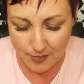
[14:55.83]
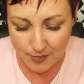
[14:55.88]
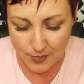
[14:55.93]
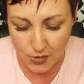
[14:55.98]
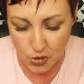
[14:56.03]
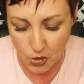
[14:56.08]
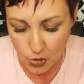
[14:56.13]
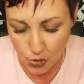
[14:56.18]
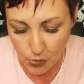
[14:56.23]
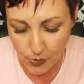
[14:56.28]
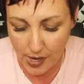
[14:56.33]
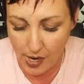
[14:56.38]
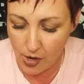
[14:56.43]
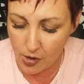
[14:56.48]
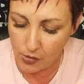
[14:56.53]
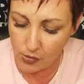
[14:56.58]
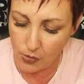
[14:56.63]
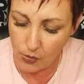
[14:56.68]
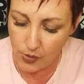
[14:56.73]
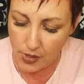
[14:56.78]
screw
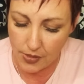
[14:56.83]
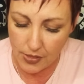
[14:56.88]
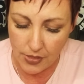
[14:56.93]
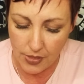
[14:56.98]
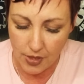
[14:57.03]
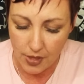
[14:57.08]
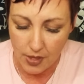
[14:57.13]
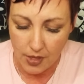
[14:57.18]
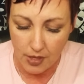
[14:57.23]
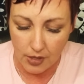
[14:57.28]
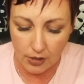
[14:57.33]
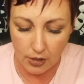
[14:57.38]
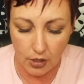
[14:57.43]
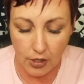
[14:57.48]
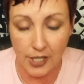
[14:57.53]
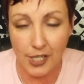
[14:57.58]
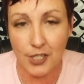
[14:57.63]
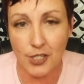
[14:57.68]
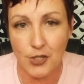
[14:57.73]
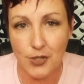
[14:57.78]
around with
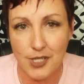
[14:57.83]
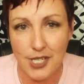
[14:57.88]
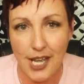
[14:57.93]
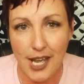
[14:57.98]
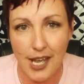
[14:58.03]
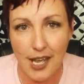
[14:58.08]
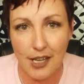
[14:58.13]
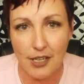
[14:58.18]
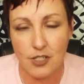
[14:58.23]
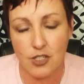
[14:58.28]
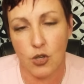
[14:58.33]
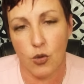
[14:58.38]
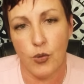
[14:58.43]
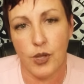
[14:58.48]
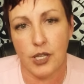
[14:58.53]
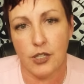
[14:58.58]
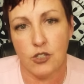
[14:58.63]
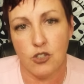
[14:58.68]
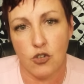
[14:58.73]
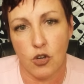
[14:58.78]
learning a new deck so we
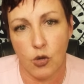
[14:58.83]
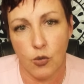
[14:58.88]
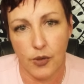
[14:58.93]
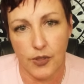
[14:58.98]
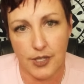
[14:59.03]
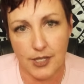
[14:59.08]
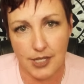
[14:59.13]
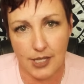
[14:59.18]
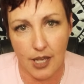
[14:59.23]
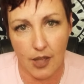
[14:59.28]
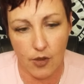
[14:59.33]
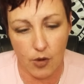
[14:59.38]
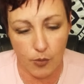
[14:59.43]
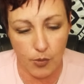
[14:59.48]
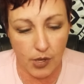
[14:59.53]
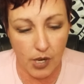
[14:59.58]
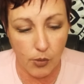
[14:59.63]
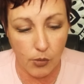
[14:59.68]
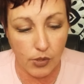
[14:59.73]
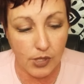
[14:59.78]
can struggle with it together.
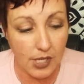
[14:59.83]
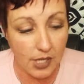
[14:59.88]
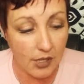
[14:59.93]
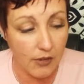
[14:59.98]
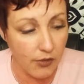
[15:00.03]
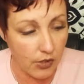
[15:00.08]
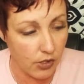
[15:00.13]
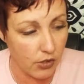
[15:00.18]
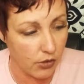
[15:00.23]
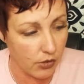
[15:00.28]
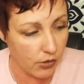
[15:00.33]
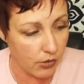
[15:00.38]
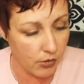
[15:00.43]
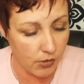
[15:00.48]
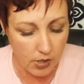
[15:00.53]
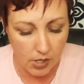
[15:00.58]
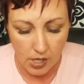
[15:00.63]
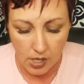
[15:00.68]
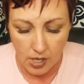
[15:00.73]
But I will give you